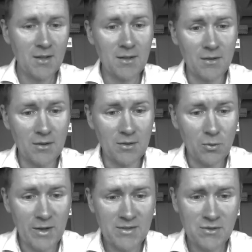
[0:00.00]
The
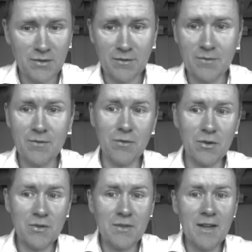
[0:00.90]
question for
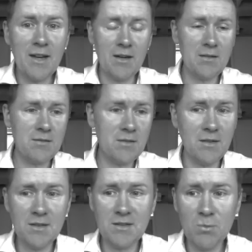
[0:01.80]
today
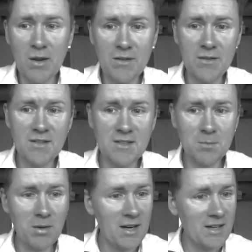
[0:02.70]
is whether this
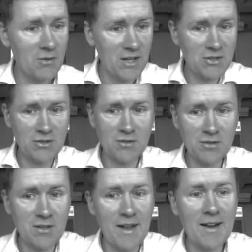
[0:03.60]

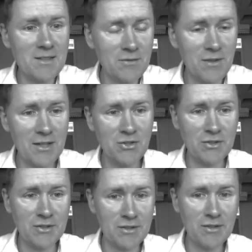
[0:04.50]
bidirectional
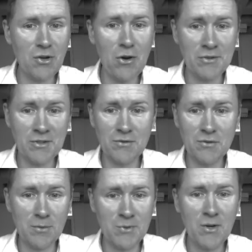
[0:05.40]
activation in cognitive
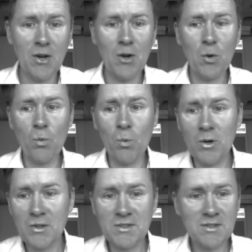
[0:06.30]
terms
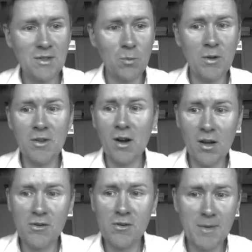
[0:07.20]
works with
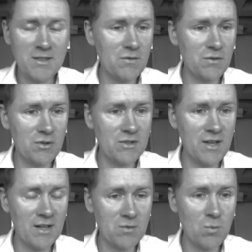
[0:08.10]
other metaphors
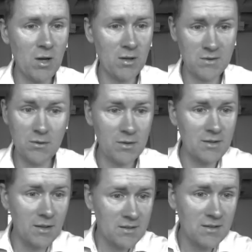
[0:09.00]
as well. So it
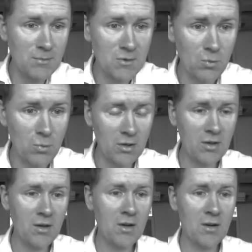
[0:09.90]
does seem to work
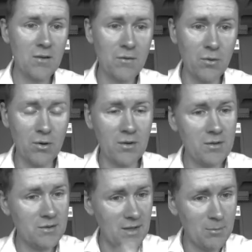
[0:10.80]
for
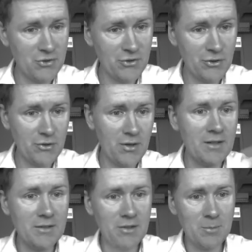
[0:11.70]
temperature and
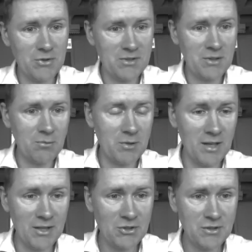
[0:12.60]
interpersonal
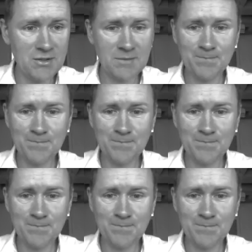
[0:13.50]
relations,